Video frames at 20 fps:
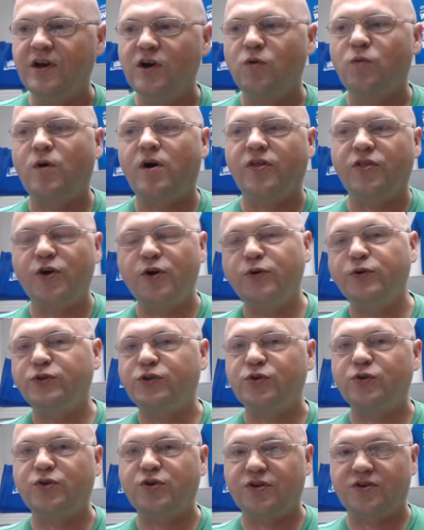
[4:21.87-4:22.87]
while those
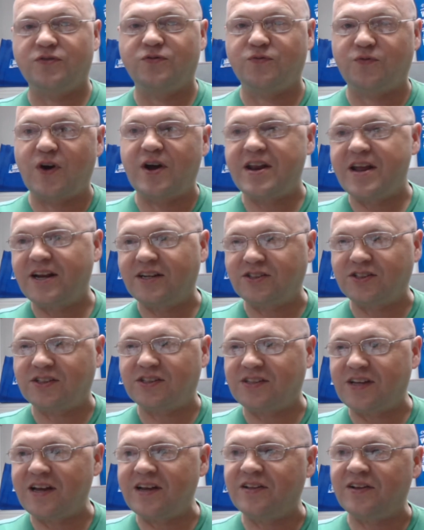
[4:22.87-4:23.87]
who couldn't financially
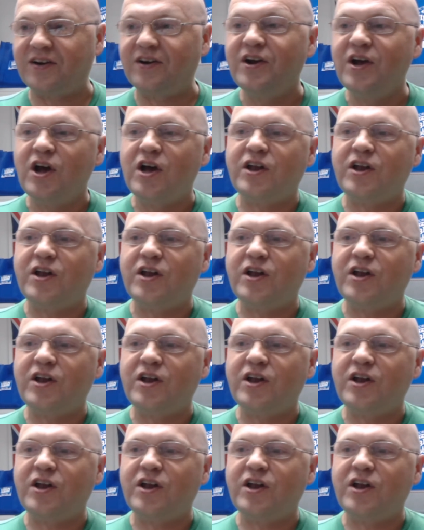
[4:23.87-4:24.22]
stay in there.